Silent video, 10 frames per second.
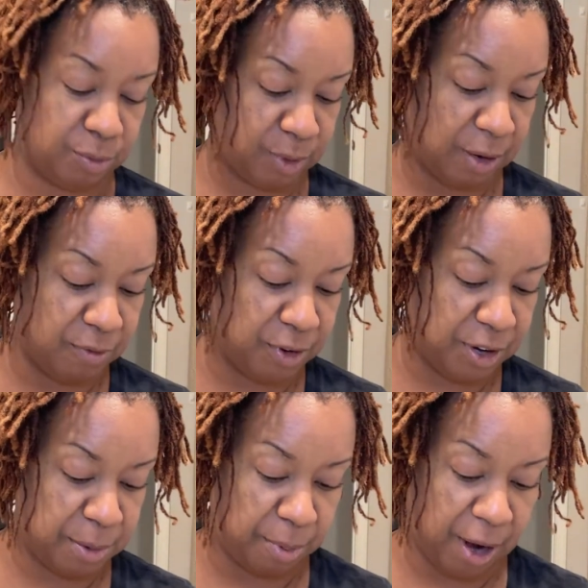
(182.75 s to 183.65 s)
I'm
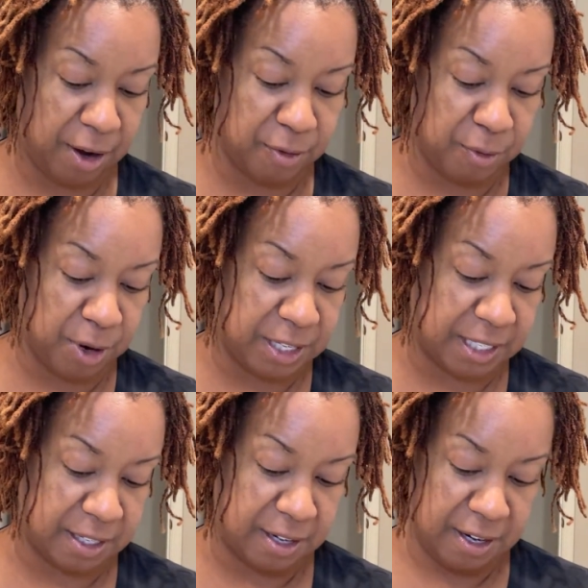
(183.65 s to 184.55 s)
very proud of where
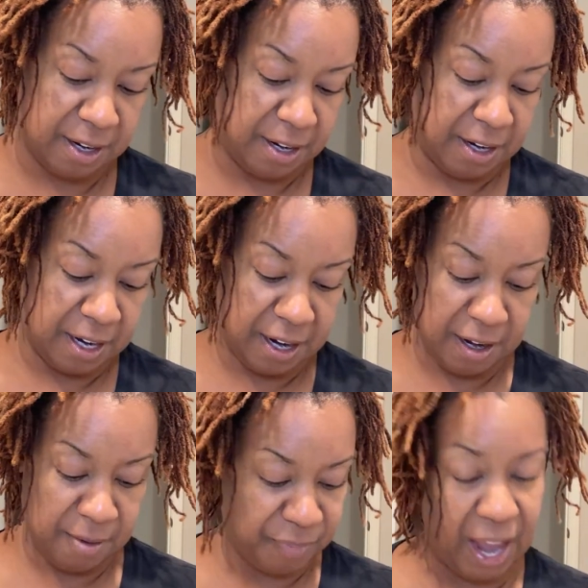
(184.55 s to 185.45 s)
it's
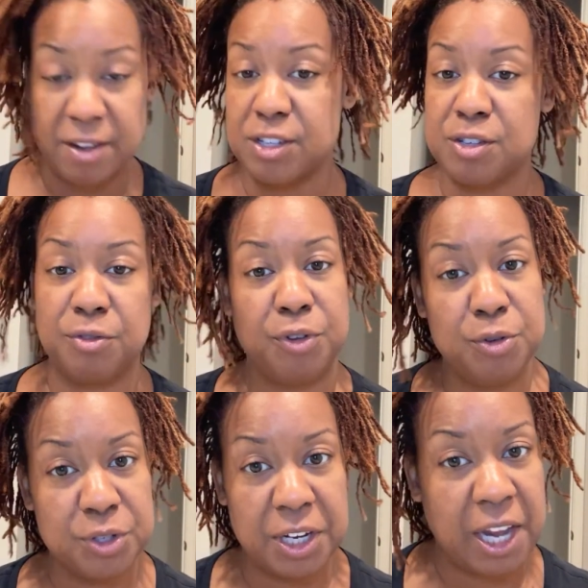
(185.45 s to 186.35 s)
come. Thousands of
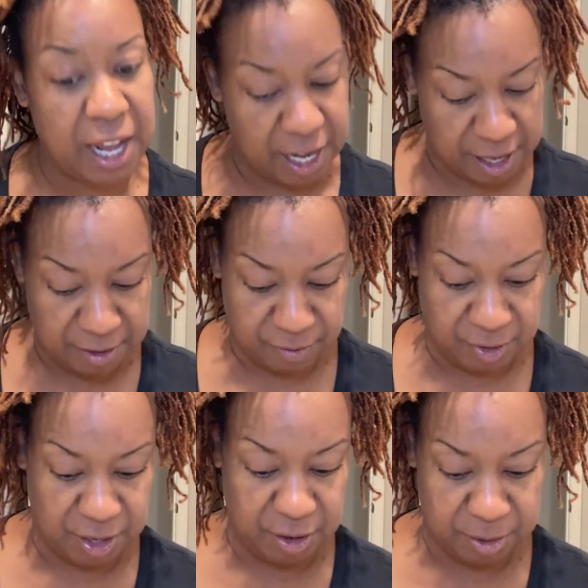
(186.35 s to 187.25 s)
views a day,
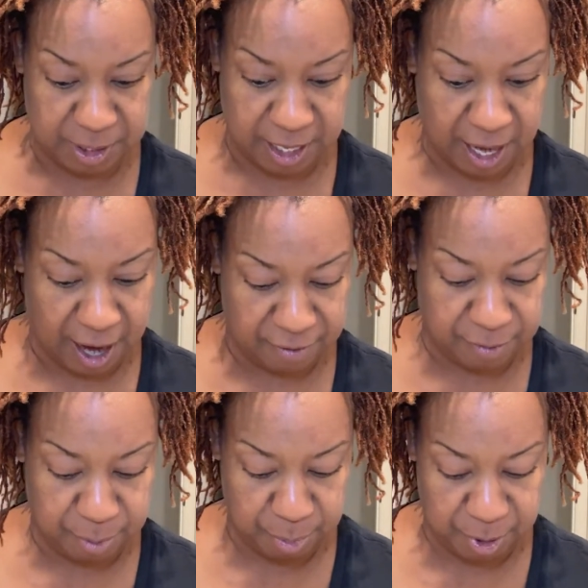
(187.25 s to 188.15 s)
videos that I've
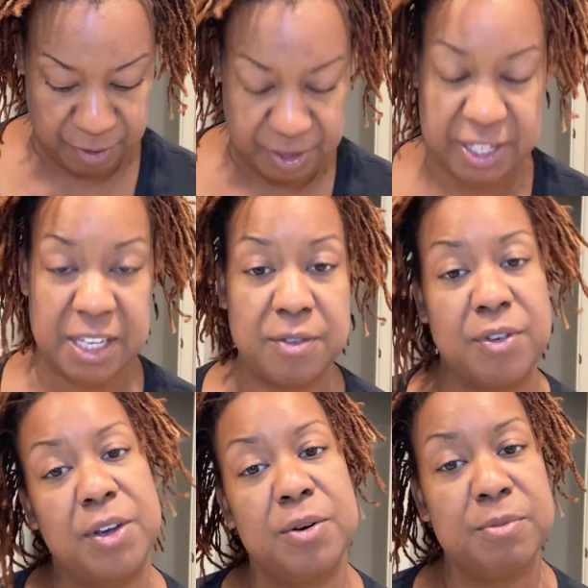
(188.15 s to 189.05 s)
previously
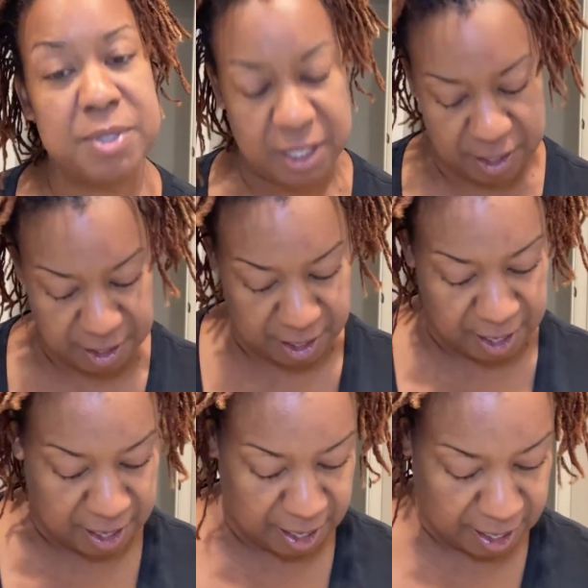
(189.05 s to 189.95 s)
filmed.
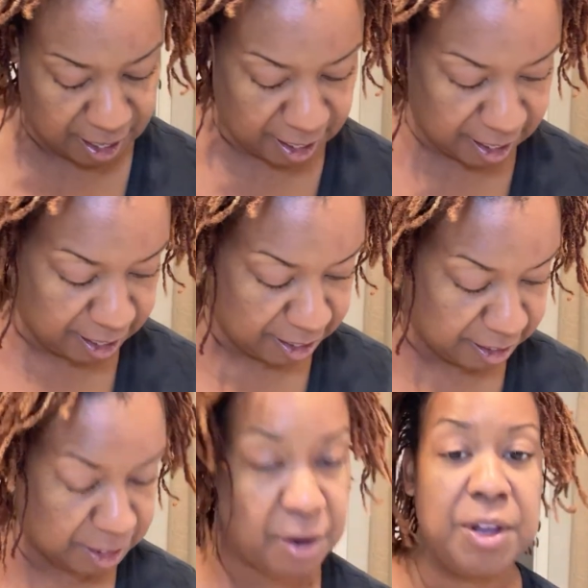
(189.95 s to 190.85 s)
And
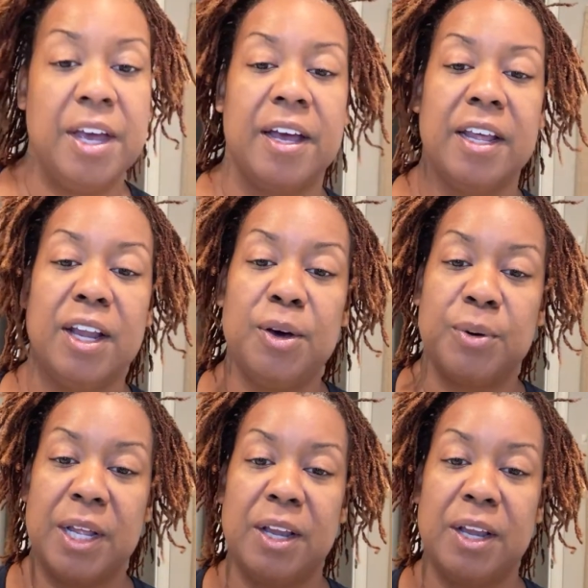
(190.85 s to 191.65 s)
so yeah, hello.